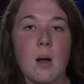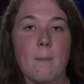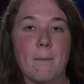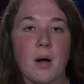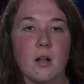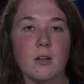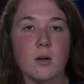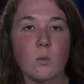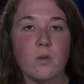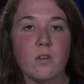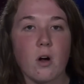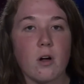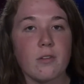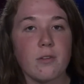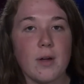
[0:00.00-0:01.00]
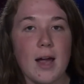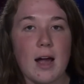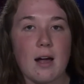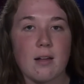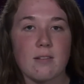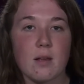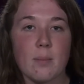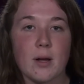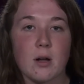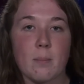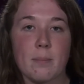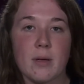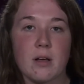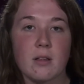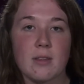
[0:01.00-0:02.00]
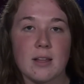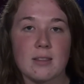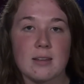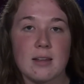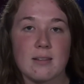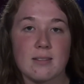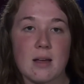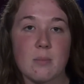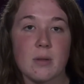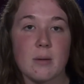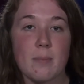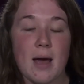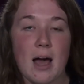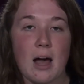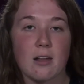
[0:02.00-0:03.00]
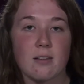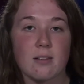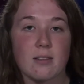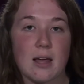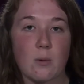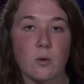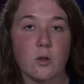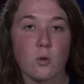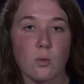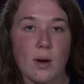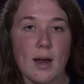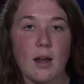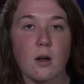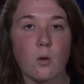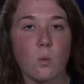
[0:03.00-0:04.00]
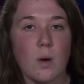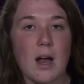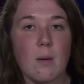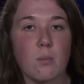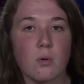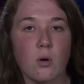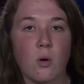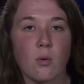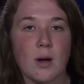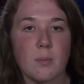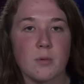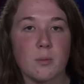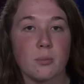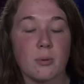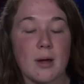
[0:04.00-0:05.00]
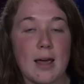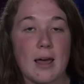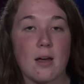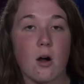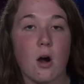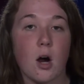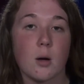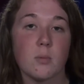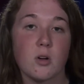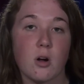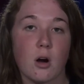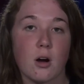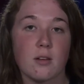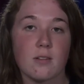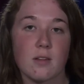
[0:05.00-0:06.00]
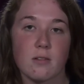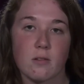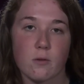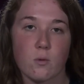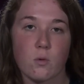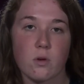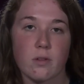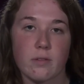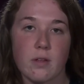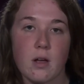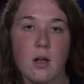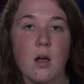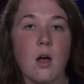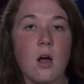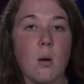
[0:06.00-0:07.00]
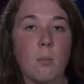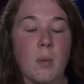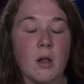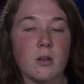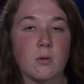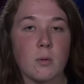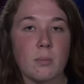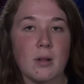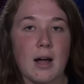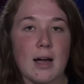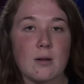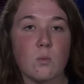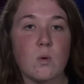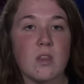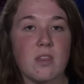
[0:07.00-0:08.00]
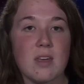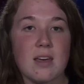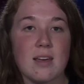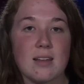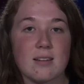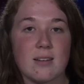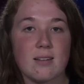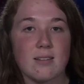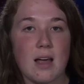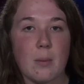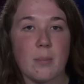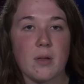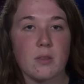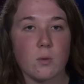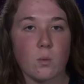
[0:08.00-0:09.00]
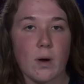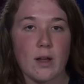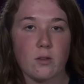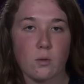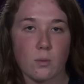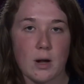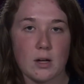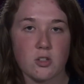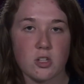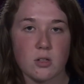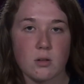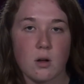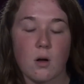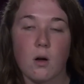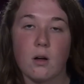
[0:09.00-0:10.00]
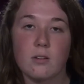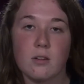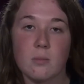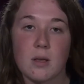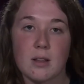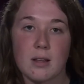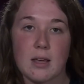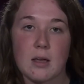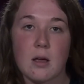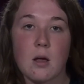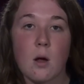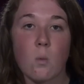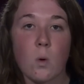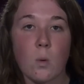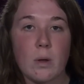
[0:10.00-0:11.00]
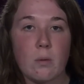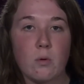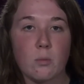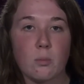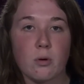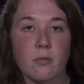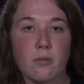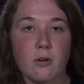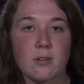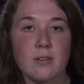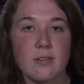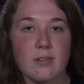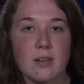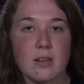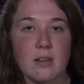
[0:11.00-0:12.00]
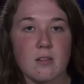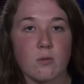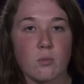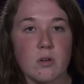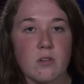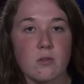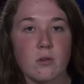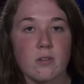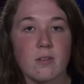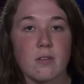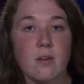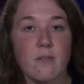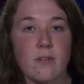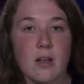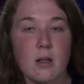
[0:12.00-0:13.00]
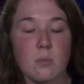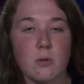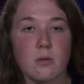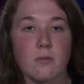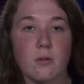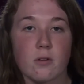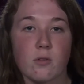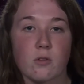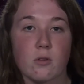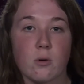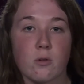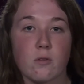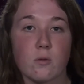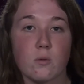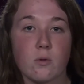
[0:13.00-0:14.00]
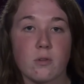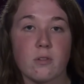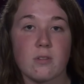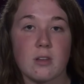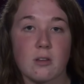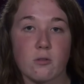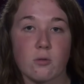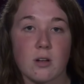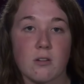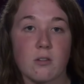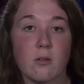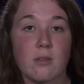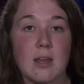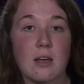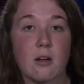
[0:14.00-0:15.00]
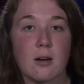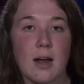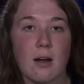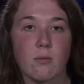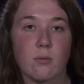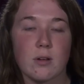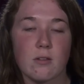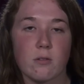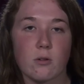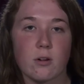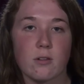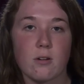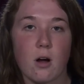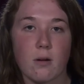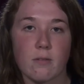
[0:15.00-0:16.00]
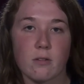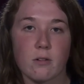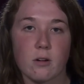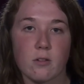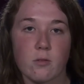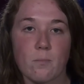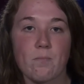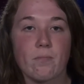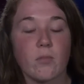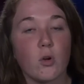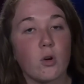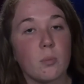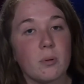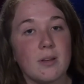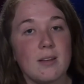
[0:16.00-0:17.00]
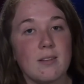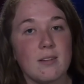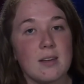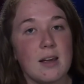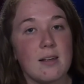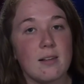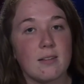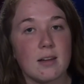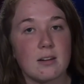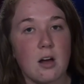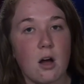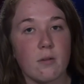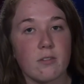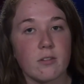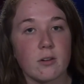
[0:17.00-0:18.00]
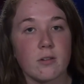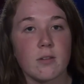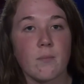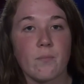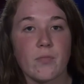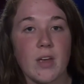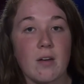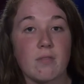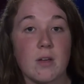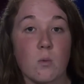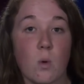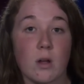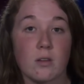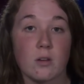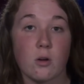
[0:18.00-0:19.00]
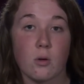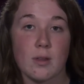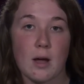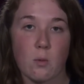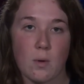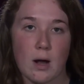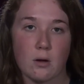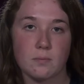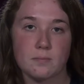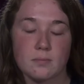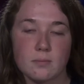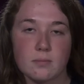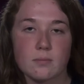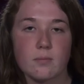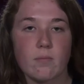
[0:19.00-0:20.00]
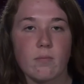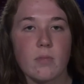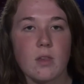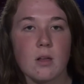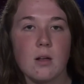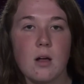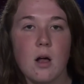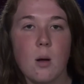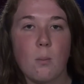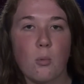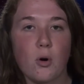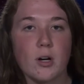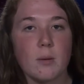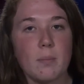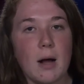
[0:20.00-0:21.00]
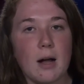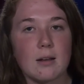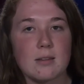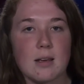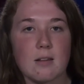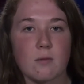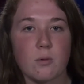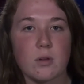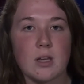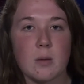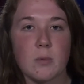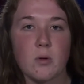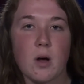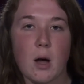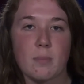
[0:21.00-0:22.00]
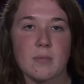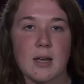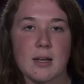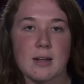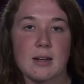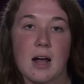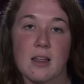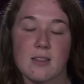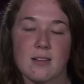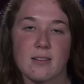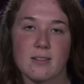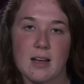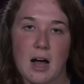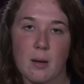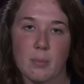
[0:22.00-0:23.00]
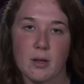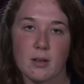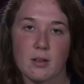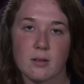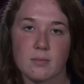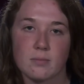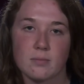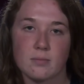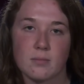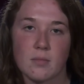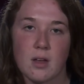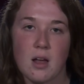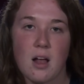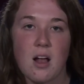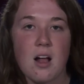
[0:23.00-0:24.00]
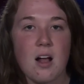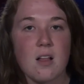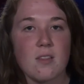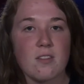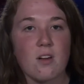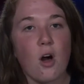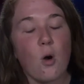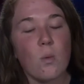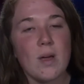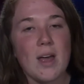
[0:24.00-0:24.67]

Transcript: Butler was also asked about a bill that the assembly passed that would create a grant program to pay armed guards in schools. Butler replied, "We think it's a step in the right direction. Ultimately, what we would prefer to see is resources available for those schools districts so they could have resource officers or police liaison officers if they want to go that route." Pointer Politics will keep you updated on this topic. That's all we